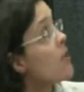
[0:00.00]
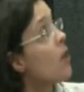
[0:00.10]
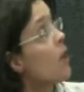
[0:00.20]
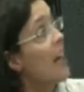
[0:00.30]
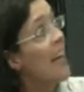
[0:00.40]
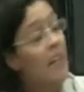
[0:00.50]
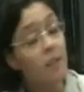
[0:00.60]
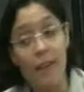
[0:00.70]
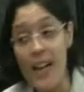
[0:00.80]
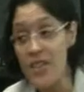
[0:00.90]
so he
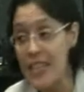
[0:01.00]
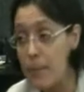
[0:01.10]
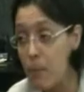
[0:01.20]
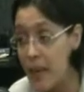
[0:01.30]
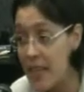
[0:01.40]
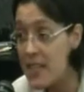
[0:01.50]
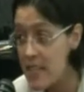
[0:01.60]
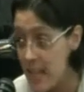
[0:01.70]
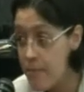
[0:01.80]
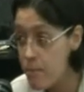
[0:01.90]
defines a
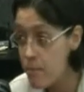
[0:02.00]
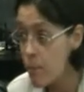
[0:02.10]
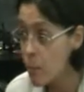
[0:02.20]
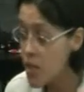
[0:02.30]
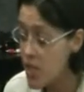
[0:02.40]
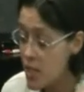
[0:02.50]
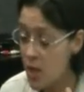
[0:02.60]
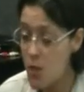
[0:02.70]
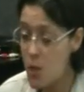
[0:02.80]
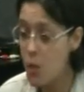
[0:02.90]
capability, which is
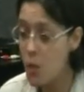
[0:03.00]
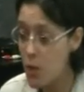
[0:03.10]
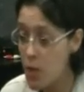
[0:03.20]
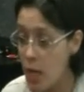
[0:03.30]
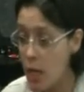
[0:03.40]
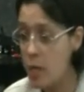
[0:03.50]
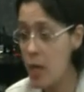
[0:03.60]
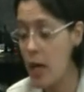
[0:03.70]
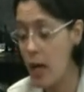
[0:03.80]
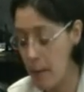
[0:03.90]
also now
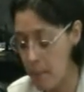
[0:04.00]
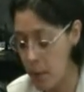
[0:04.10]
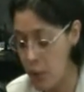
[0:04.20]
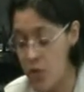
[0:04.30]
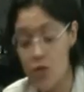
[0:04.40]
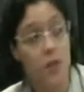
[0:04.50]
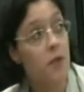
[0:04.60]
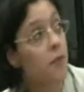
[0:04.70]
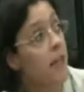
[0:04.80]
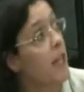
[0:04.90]
uh, understood as
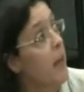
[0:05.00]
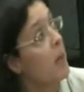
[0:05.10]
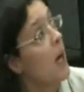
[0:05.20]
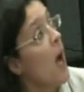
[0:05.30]
freedom,